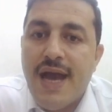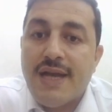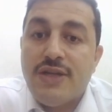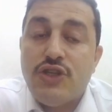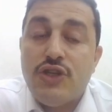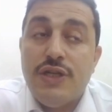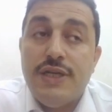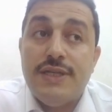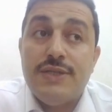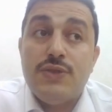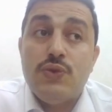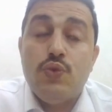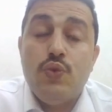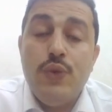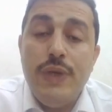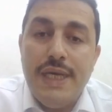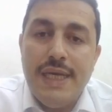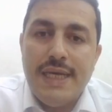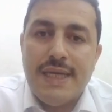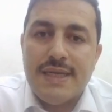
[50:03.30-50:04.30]
Actually,
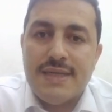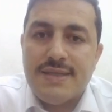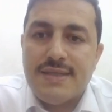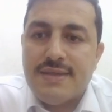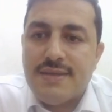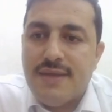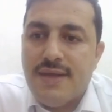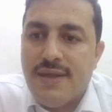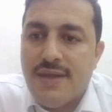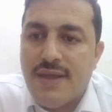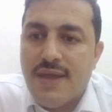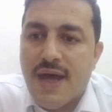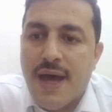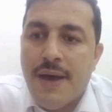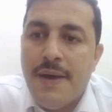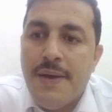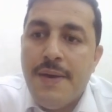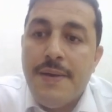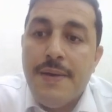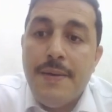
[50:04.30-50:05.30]
it's weakness in
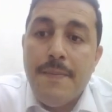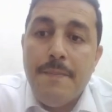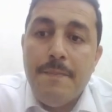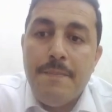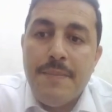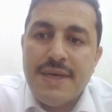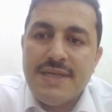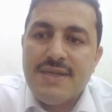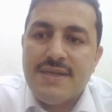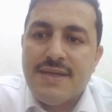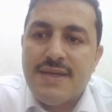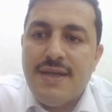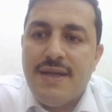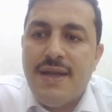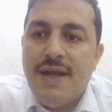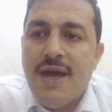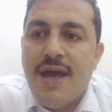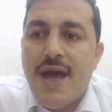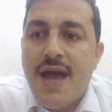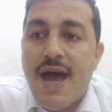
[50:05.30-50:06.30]
the
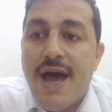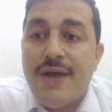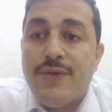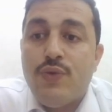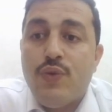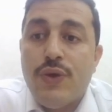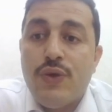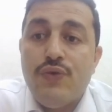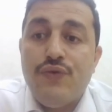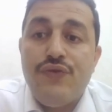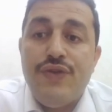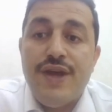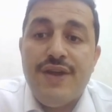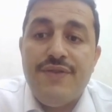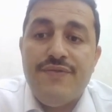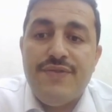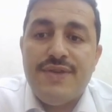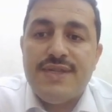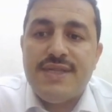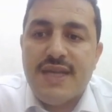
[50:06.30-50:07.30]
muscle, and one of the
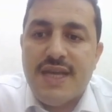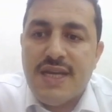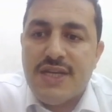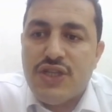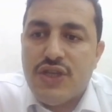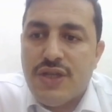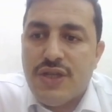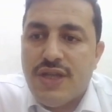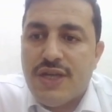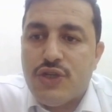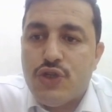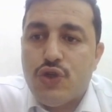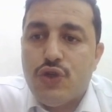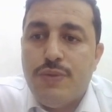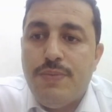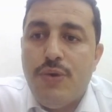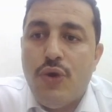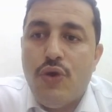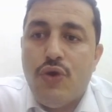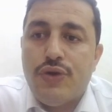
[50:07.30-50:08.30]
investigation that
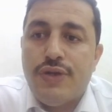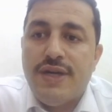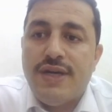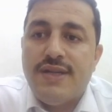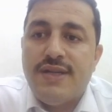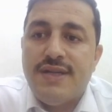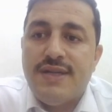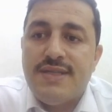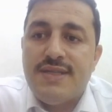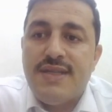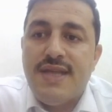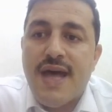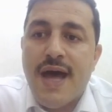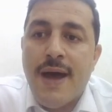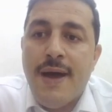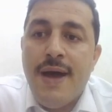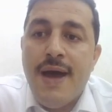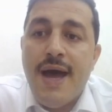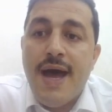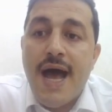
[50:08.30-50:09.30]
should be ordered is
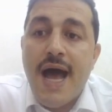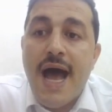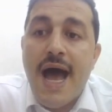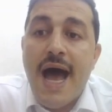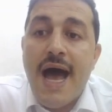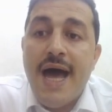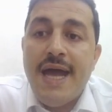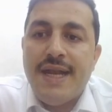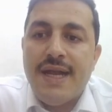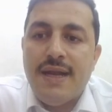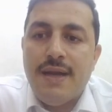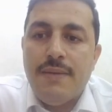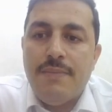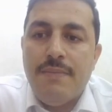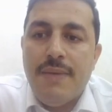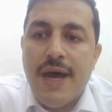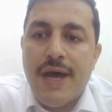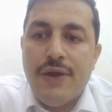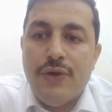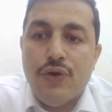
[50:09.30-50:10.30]
the anal
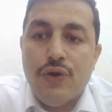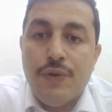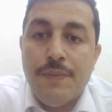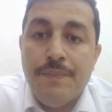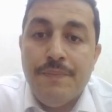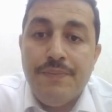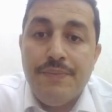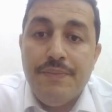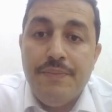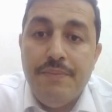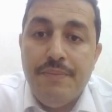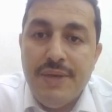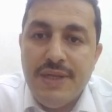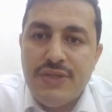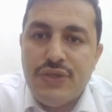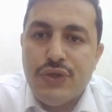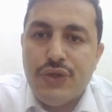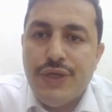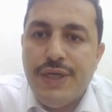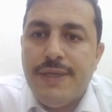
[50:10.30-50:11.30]

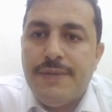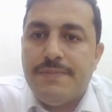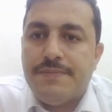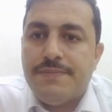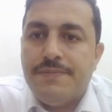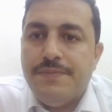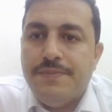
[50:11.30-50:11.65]
manometry